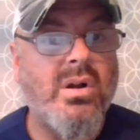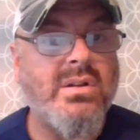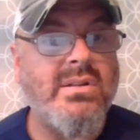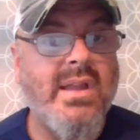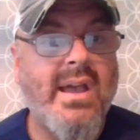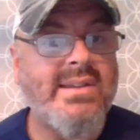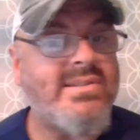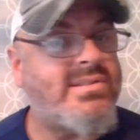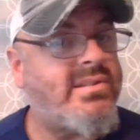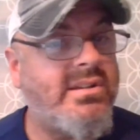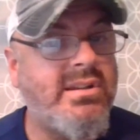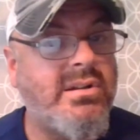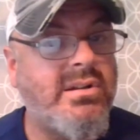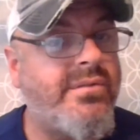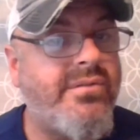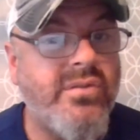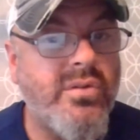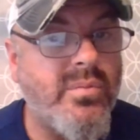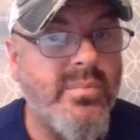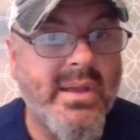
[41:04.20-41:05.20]
nicely in a
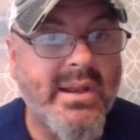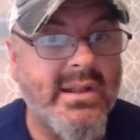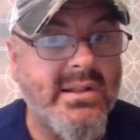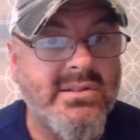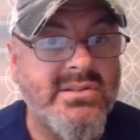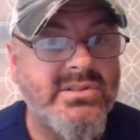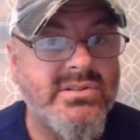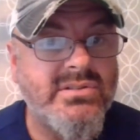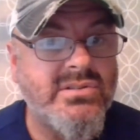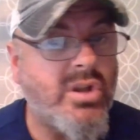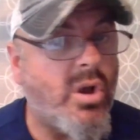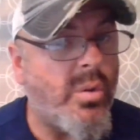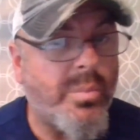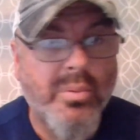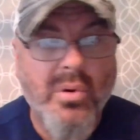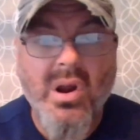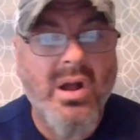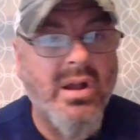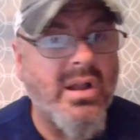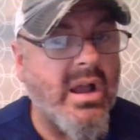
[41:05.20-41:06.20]
few minutes. No
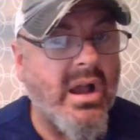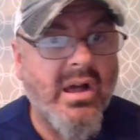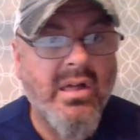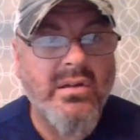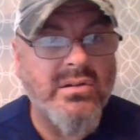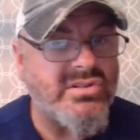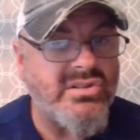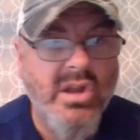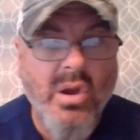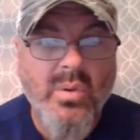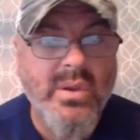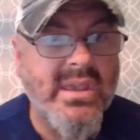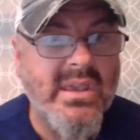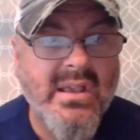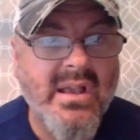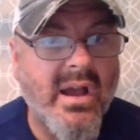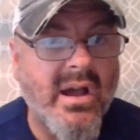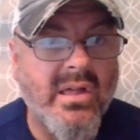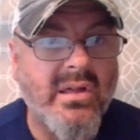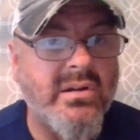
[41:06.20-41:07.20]
prong collars, no
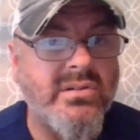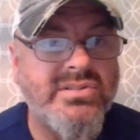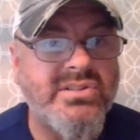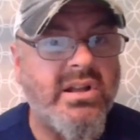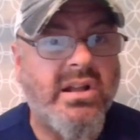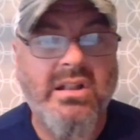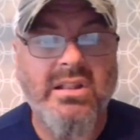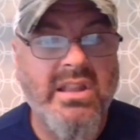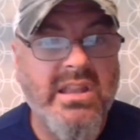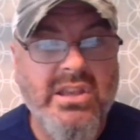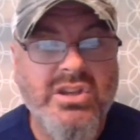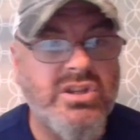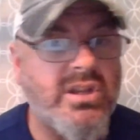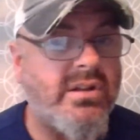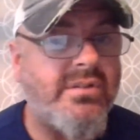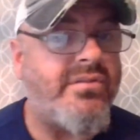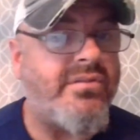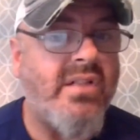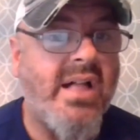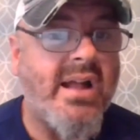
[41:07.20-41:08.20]
e-collars, a leash and a
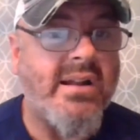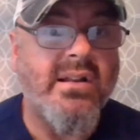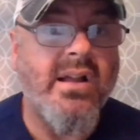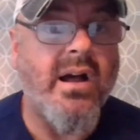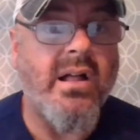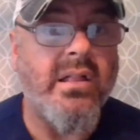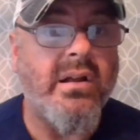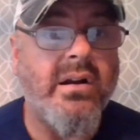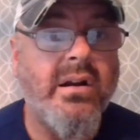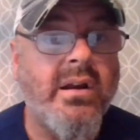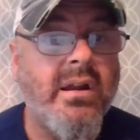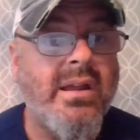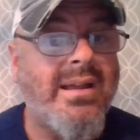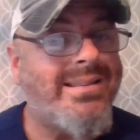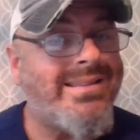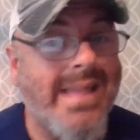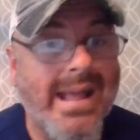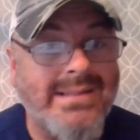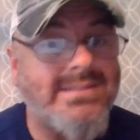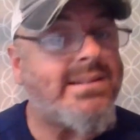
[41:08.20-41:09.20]
flat collar.
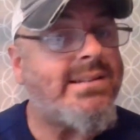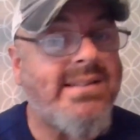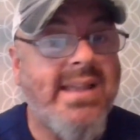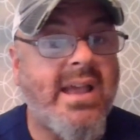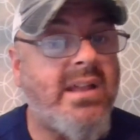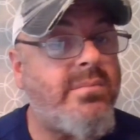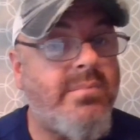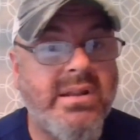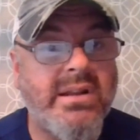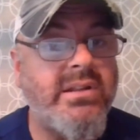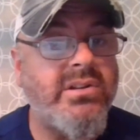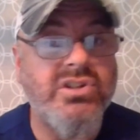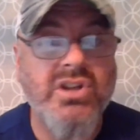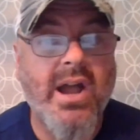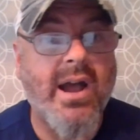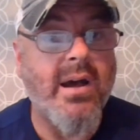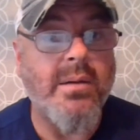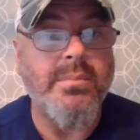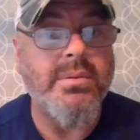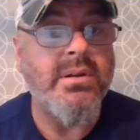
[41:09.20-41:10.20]
That's a 10-minute
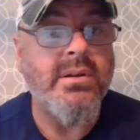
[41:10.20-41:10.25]
job.